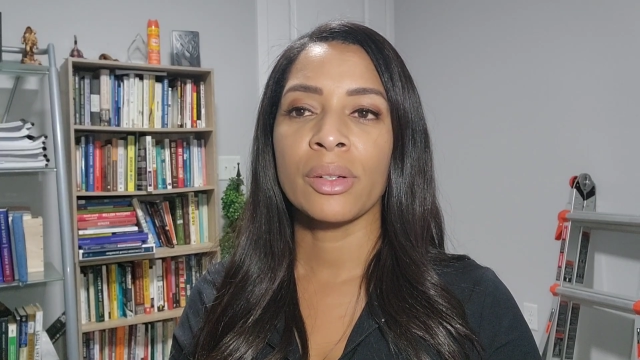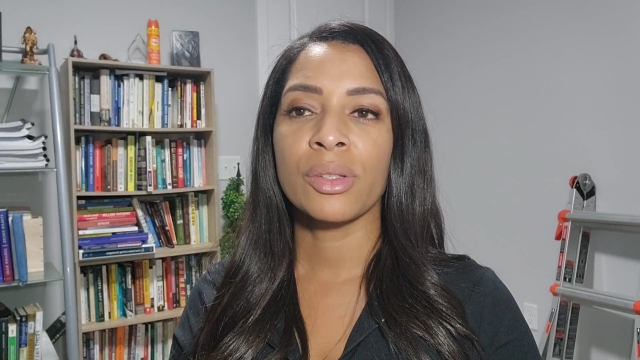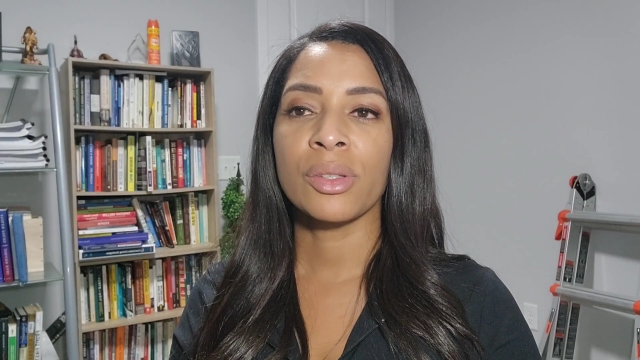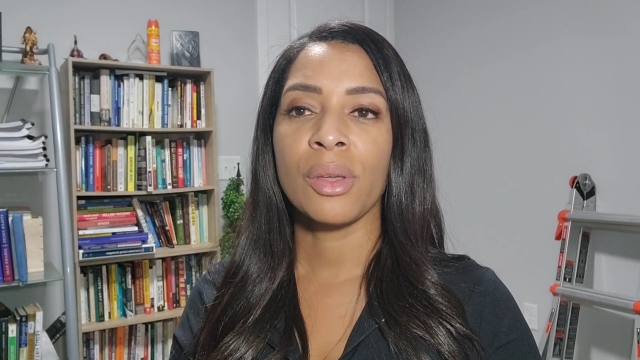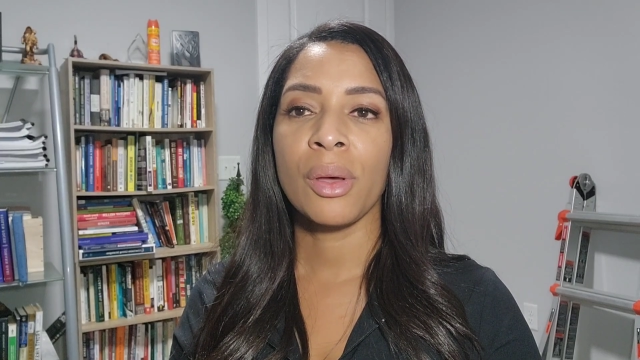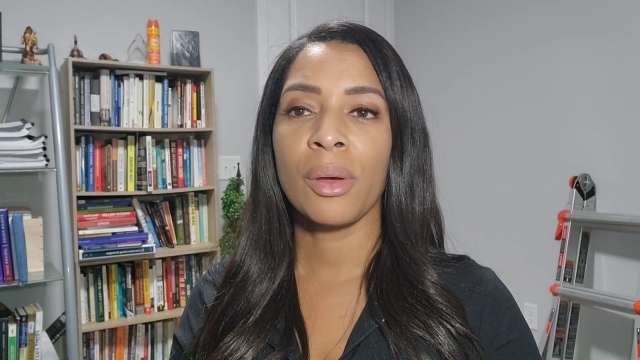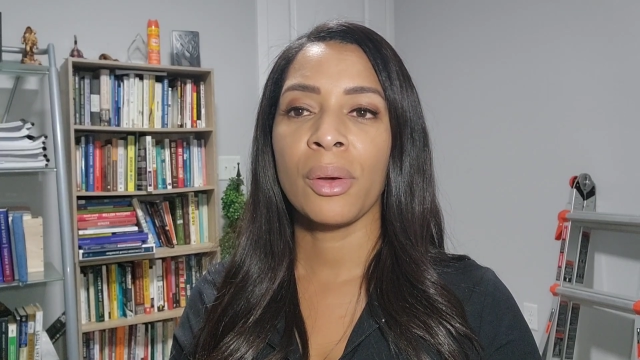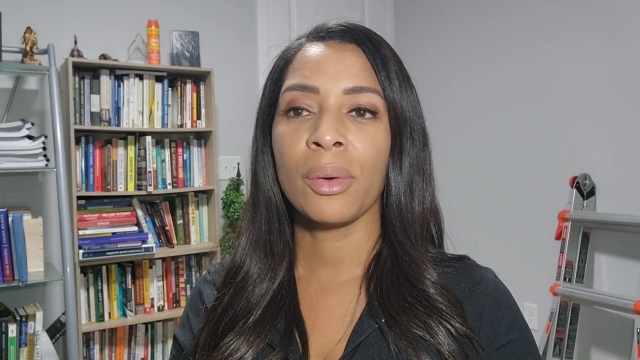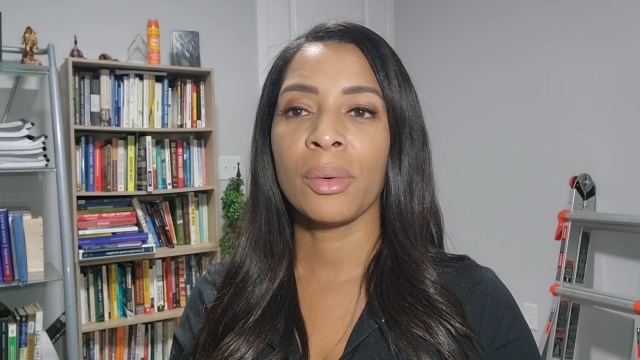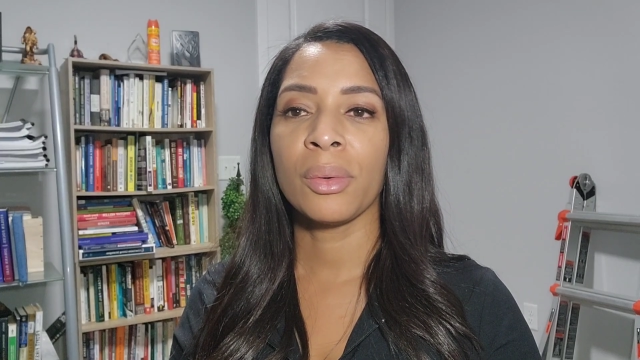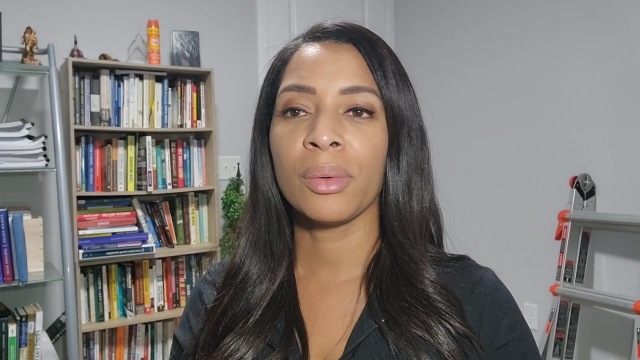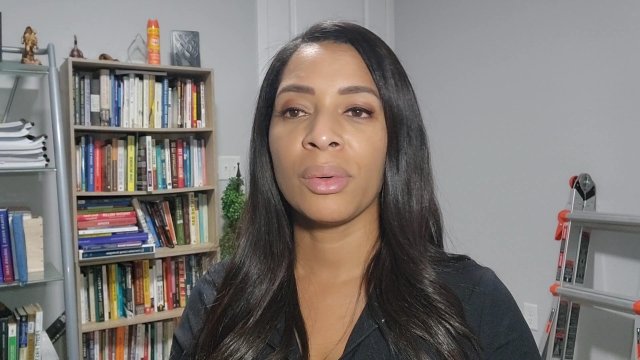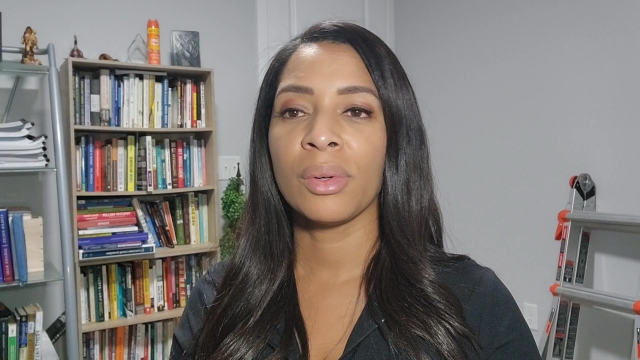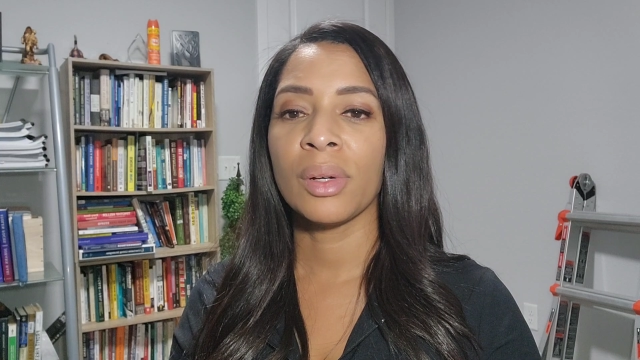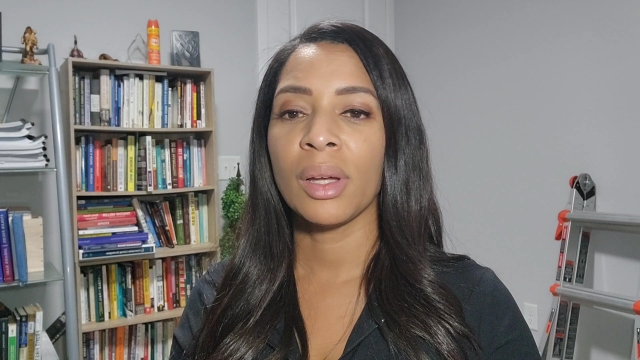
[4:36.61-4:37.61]

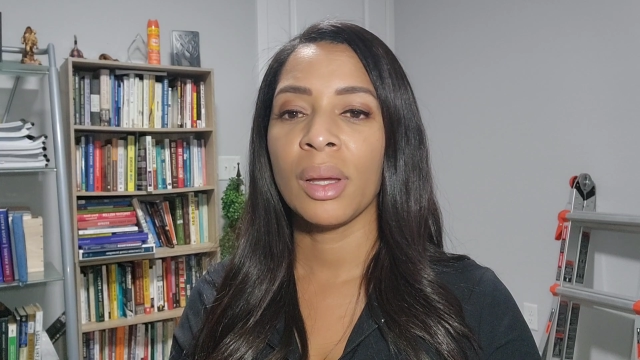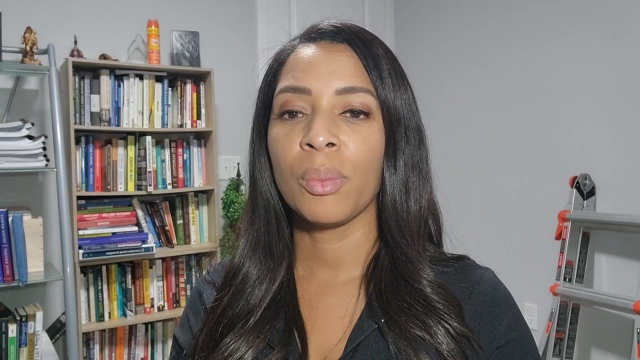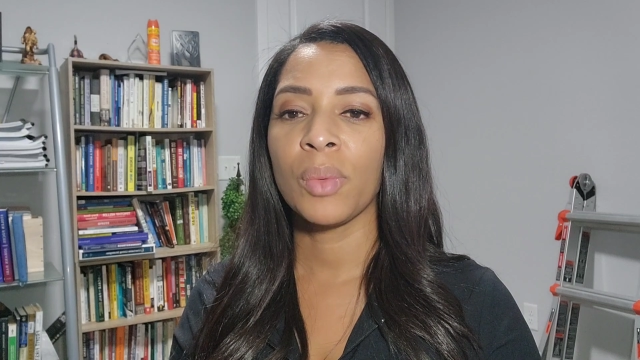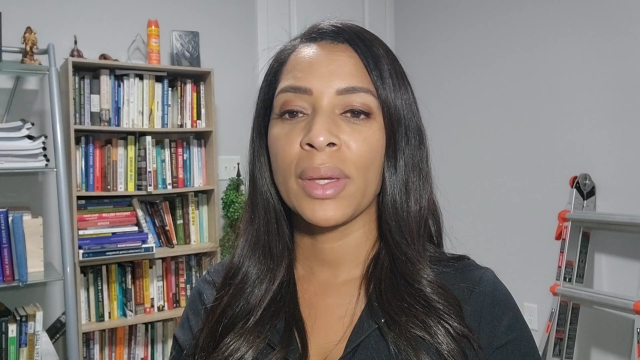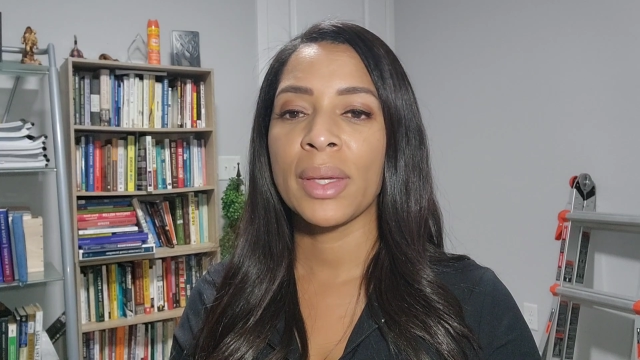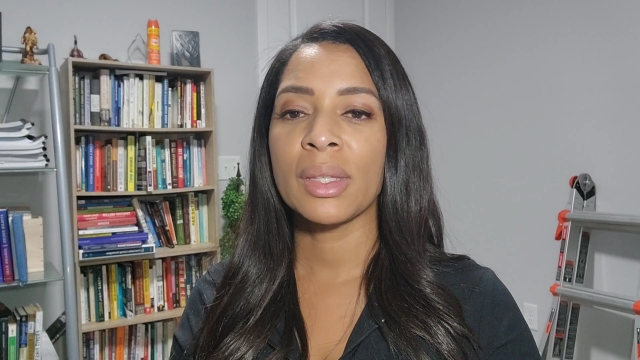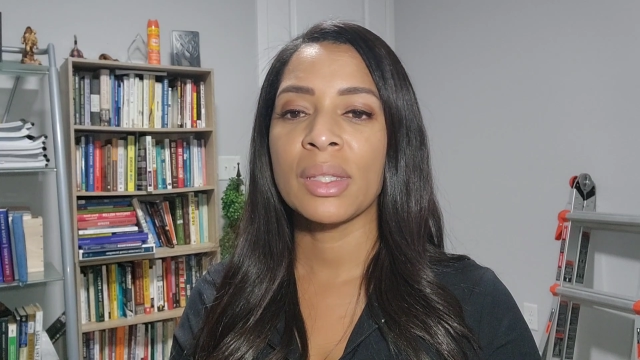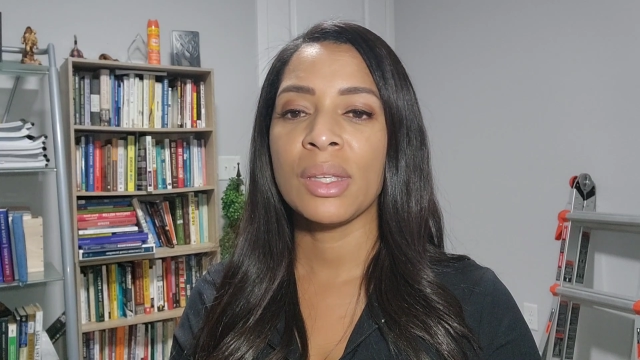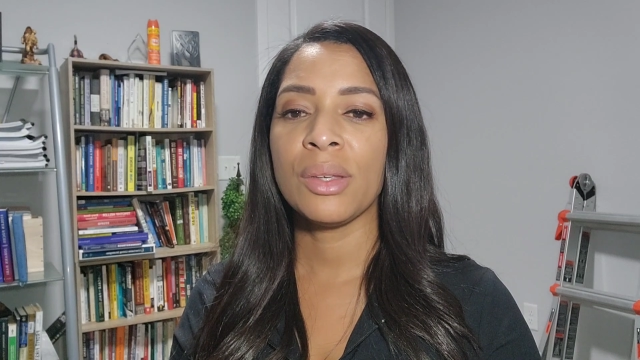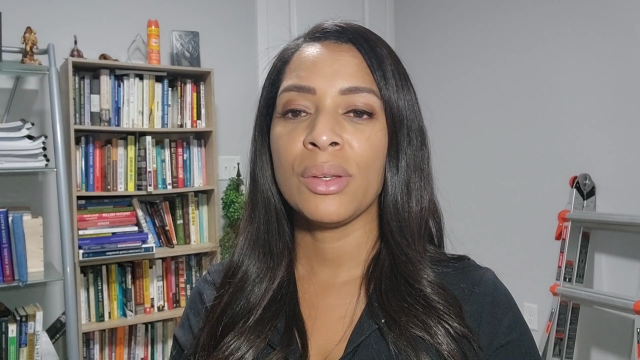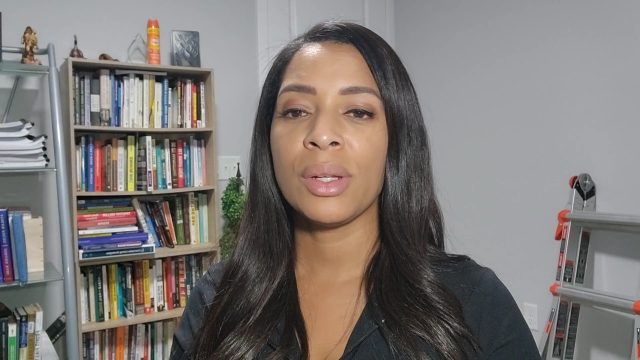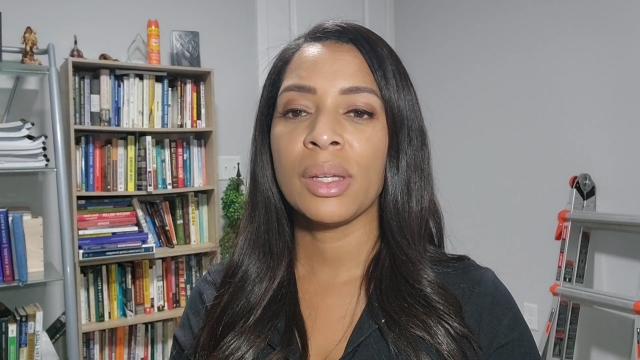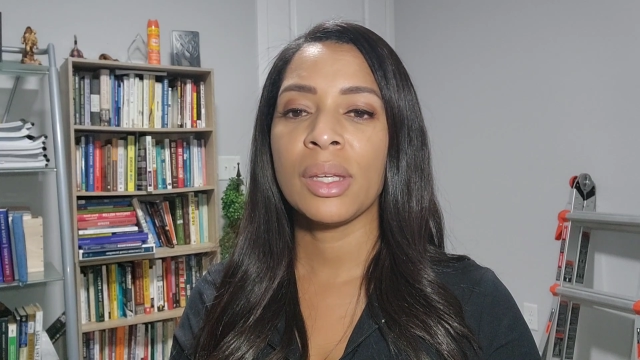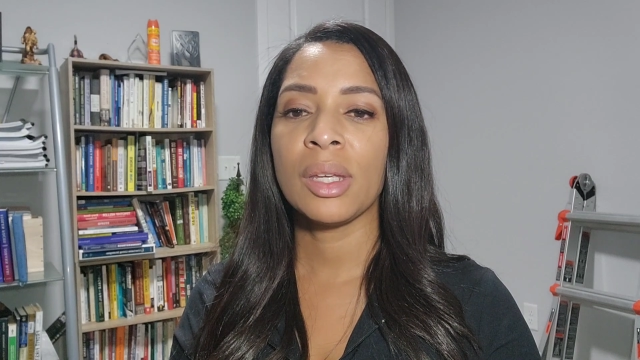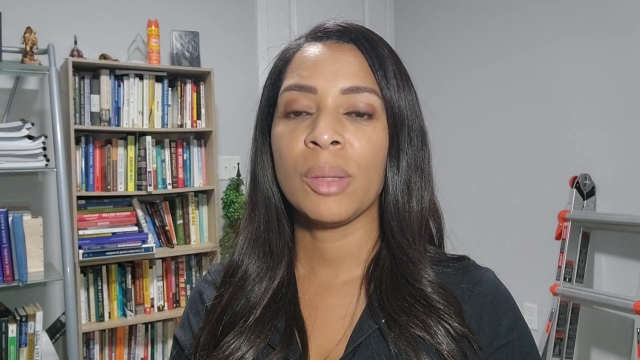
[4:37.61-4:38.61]
So we continue
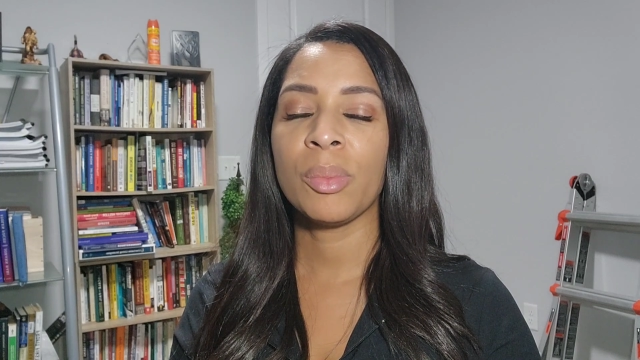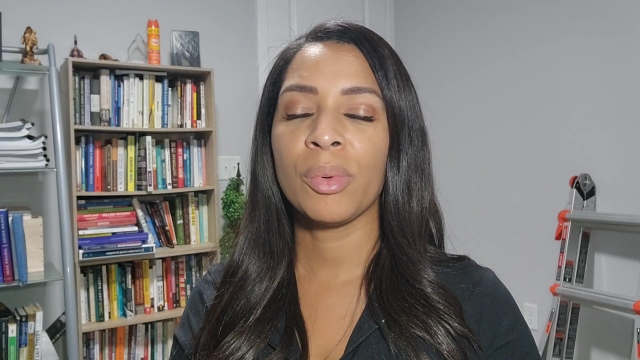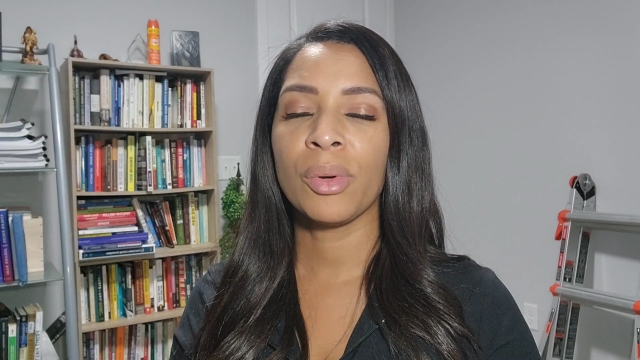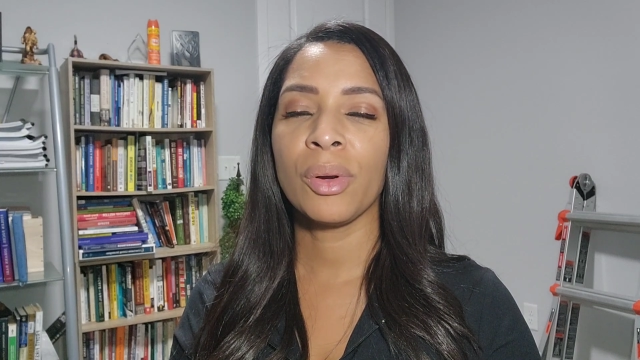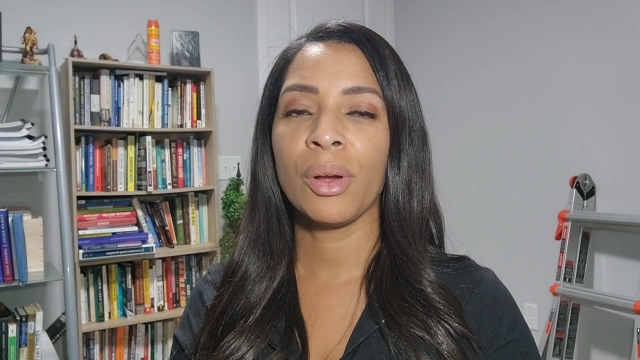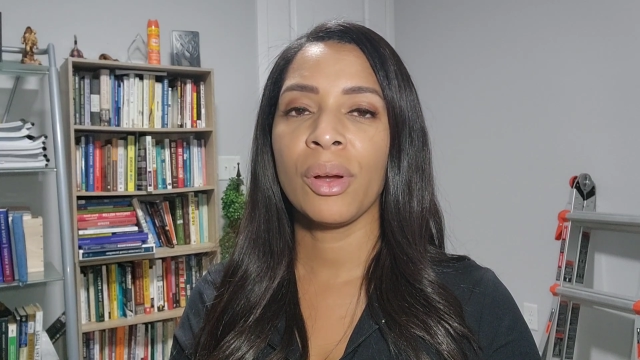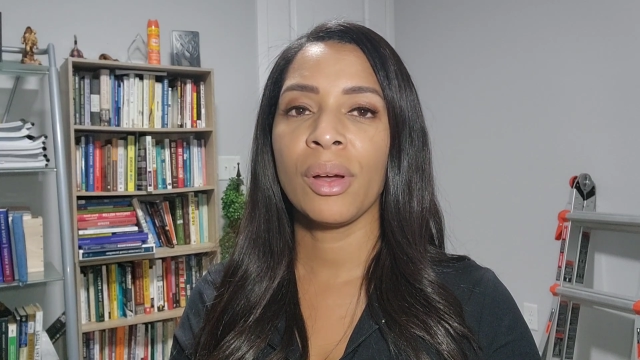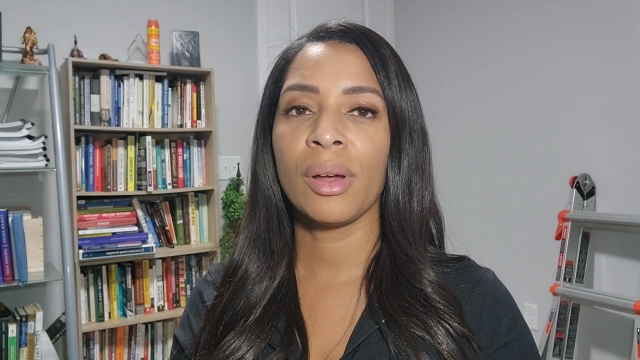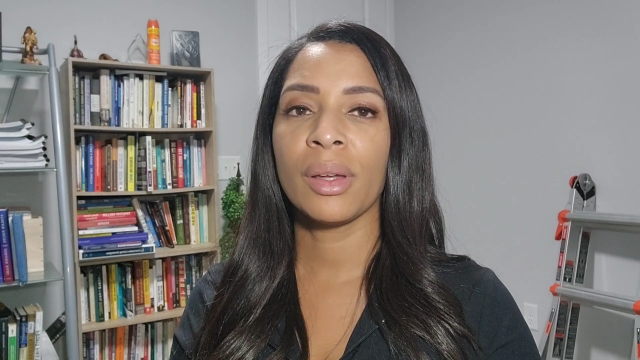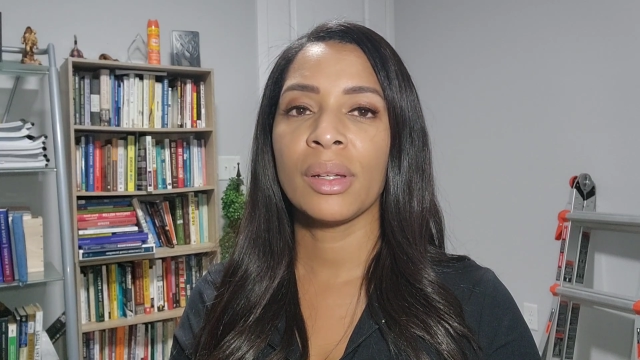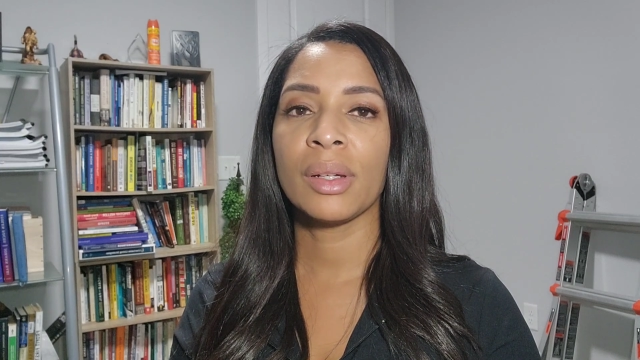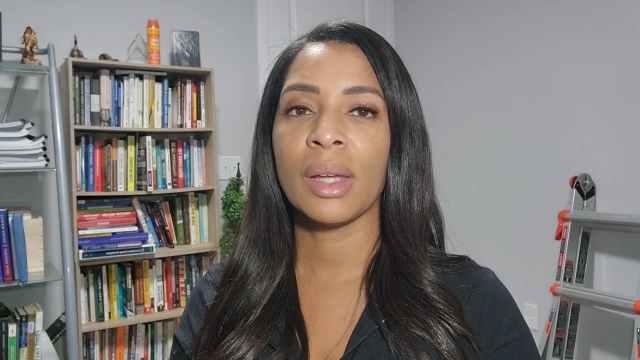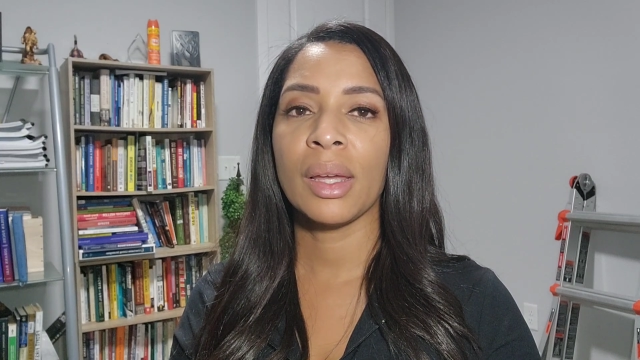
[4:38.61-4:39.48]
to keep her on